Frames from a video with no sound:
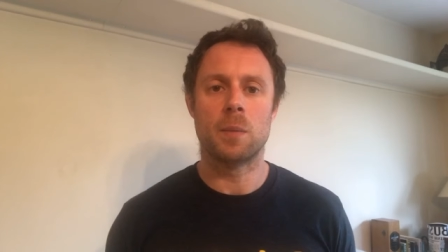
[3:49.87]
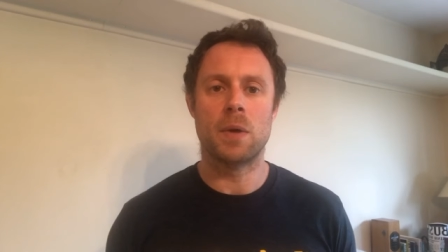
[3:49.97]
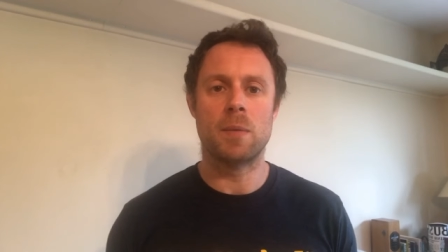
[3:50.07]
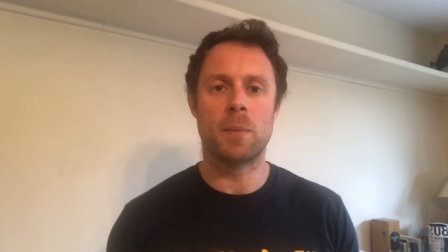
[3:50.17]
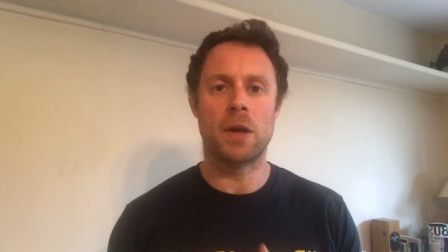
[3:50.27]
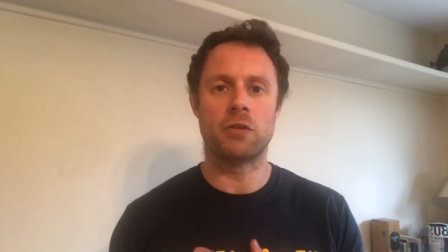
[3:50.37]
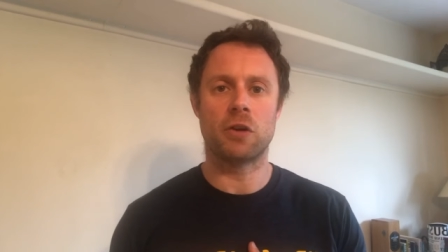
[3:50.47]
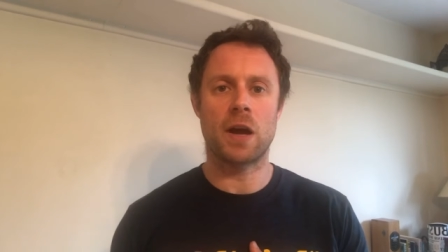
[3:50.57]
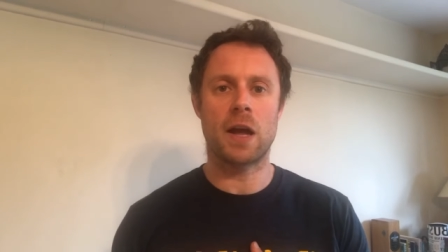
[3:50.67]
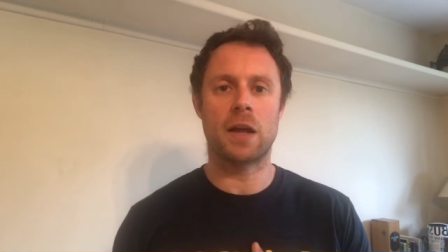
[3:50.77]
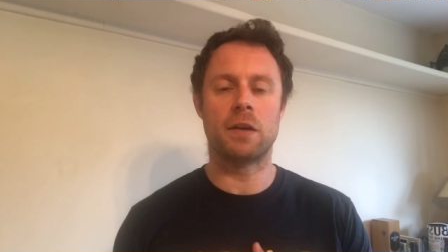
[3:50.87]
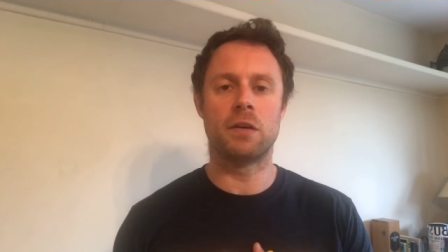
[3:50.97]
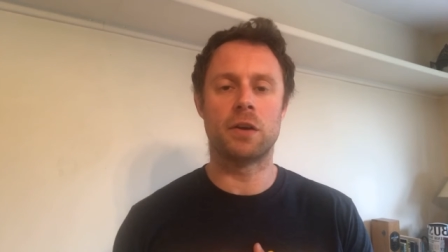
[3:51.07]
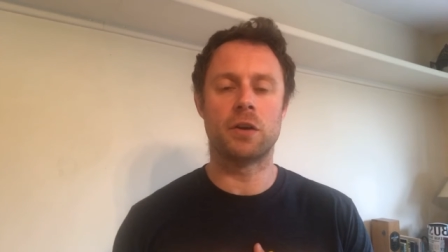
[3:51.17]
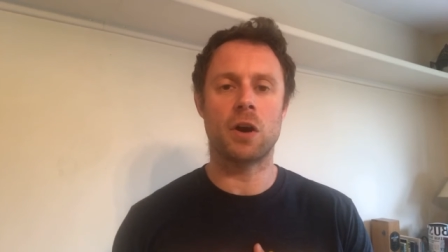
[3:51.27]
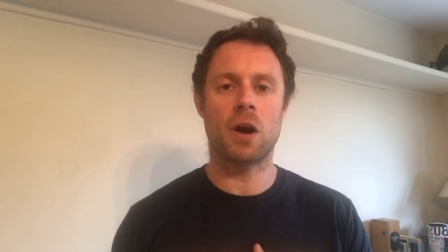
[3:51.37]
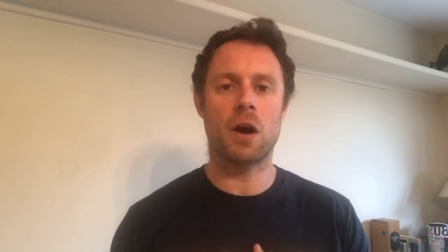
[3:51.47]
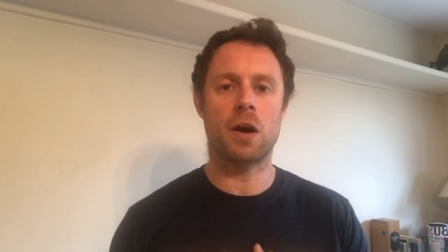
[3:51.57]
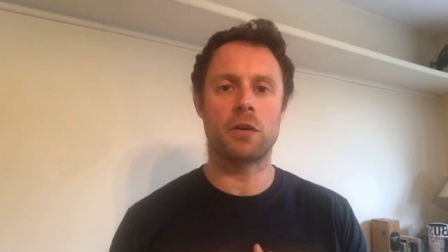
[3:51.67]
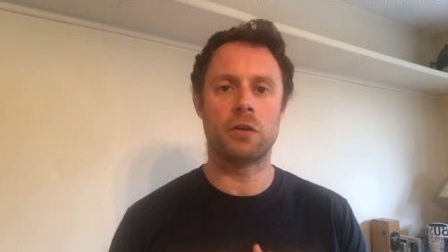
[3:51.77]
Maybe place your hand on your
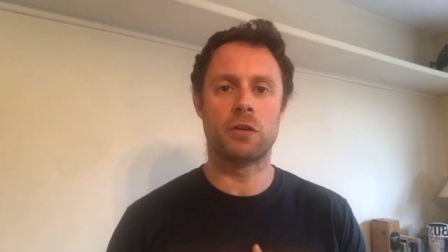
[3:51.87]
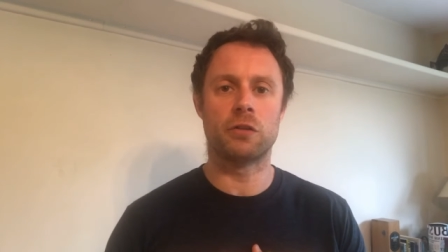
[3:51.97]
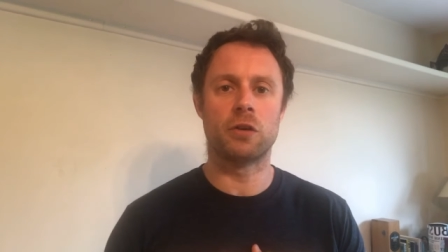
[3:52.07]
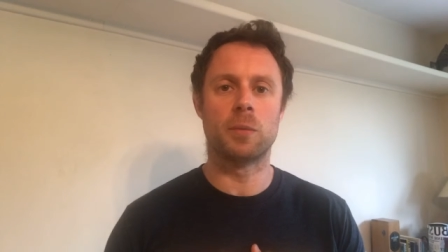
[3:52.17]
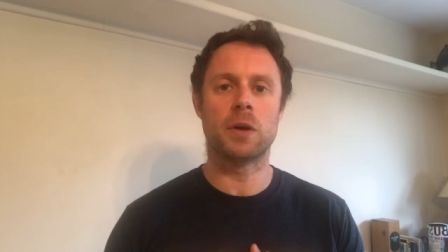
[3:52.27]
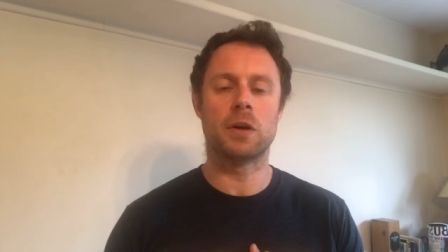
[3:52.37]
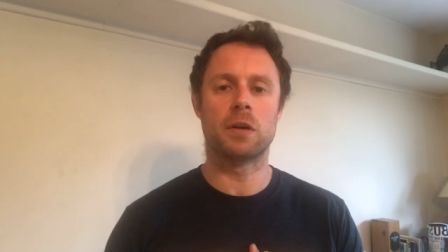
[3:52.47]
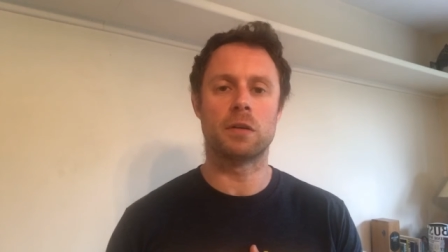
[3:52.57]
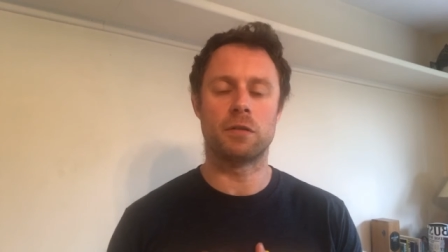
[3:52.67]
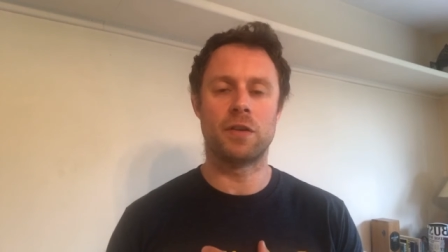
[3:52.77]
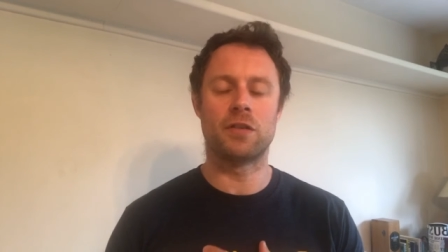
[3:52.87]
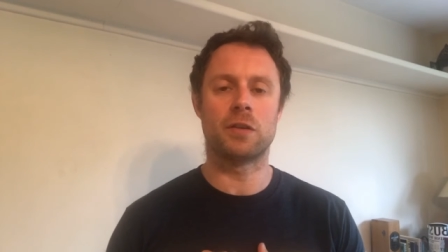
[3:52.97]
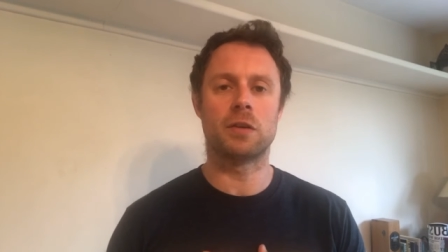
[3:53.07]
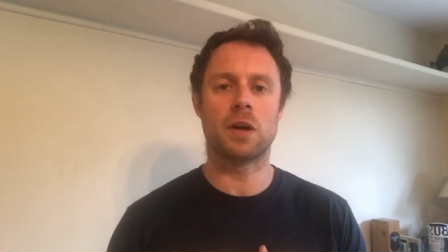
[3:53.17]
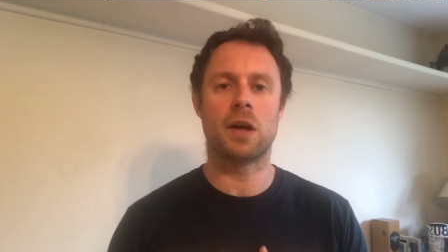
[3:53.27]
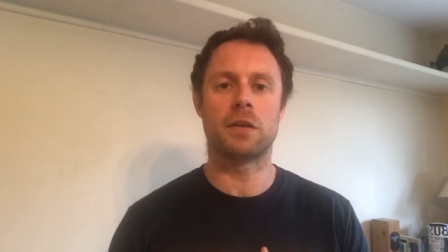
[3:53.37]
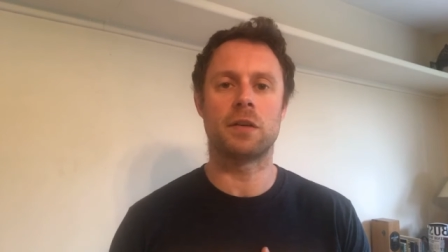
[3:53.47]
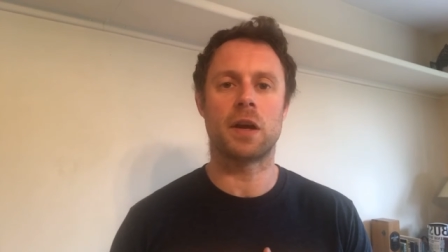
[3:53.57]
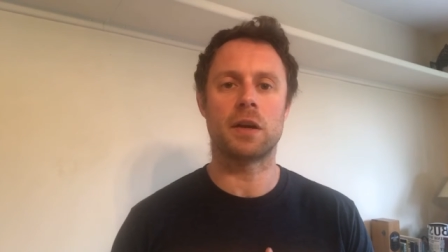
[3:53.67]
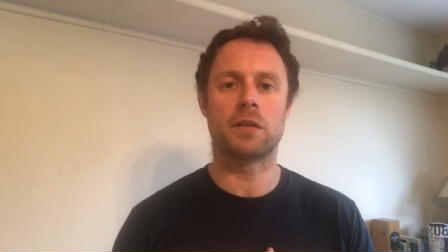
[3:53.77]
heart or your stomach, physical
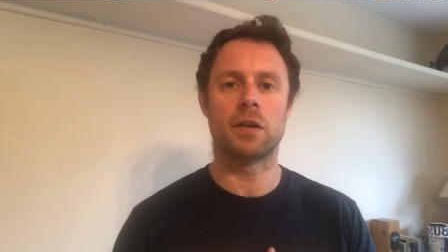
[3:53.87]
contact.